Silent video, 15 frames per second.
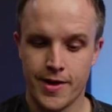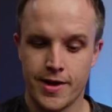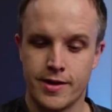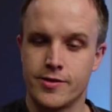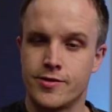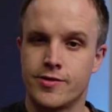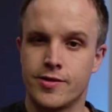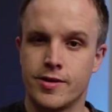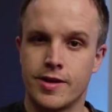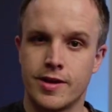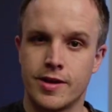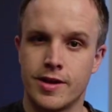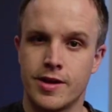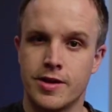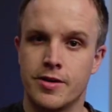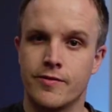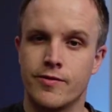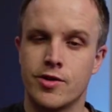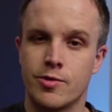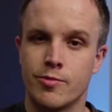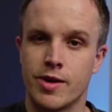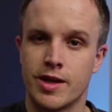and seeing, if
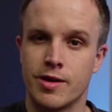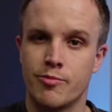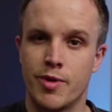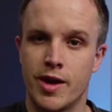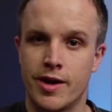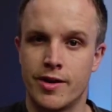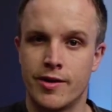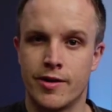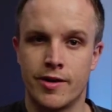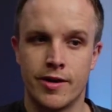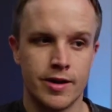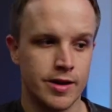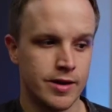you can make it better